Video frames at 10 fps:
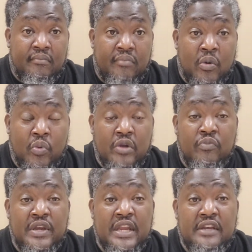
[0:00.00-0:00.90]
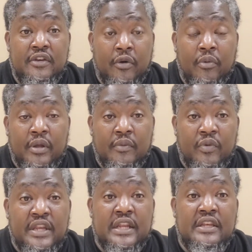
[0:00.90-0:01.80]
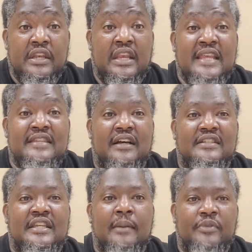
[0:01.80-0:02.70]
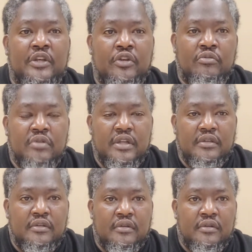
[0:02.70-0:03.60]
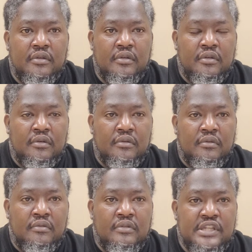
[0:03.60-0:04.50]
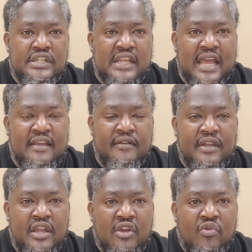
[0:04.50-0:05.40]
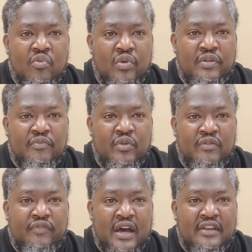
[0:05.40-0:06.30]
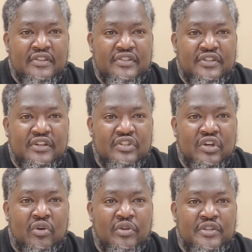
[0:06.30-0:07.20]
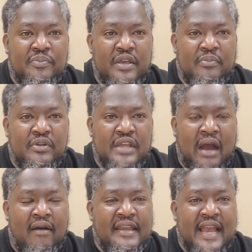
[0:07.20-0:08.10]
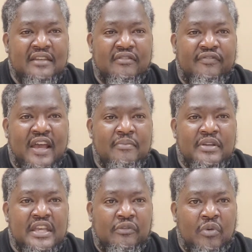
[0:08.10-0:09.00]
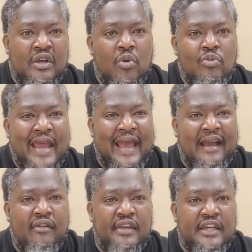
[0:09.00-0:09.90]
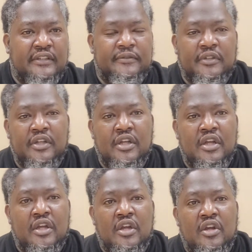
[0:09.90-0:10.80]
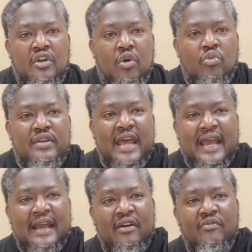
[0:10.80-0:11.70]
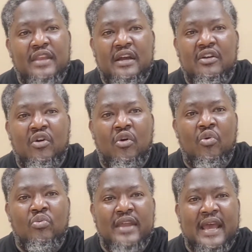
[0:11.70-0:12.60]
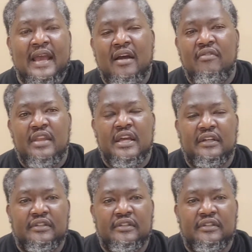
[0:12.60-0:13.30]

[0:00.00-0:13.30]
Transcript: But we need to do it. We need to at least attempt to do it. Just like when the Father and the Son told his people, y'all ain't got to fight, but guess what? Go down there. Go down there. Go down there